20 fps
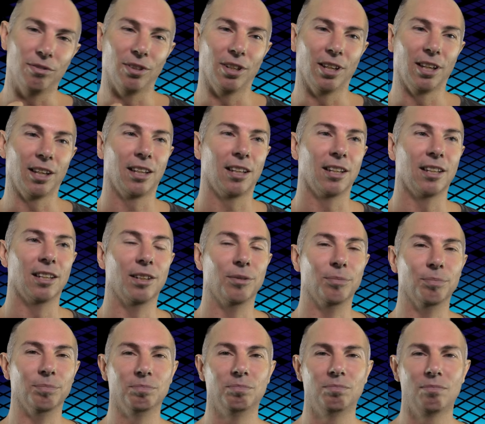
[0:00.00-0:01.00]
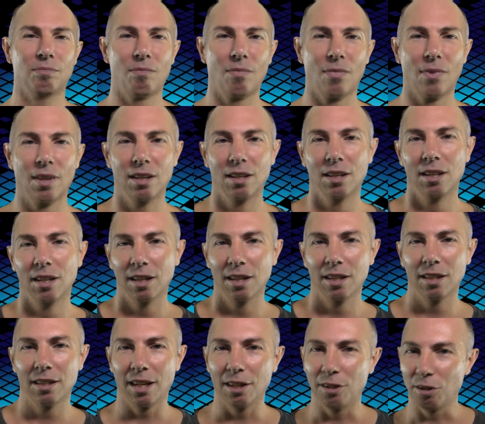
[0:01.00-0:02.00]
of like
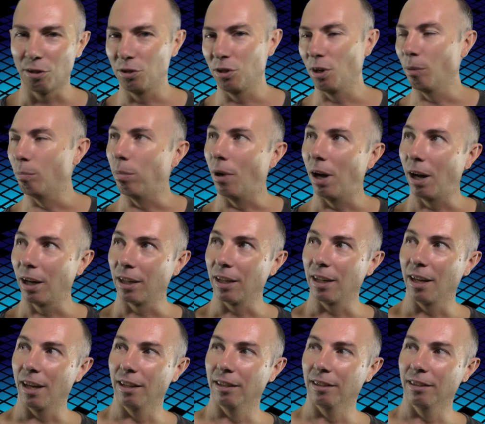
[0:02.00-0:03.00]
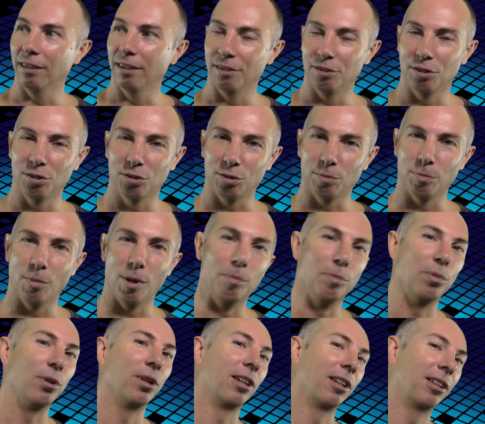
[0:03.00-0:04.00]
getting on your bike again and just
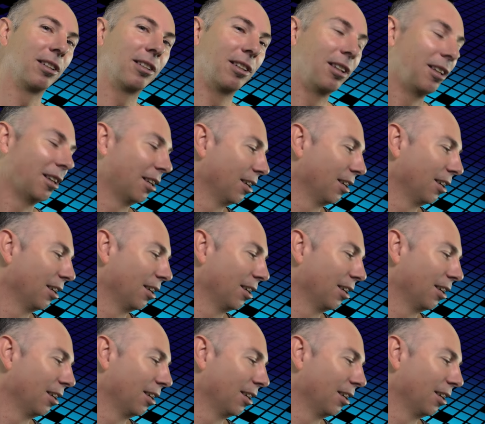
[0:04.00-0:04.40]
remembering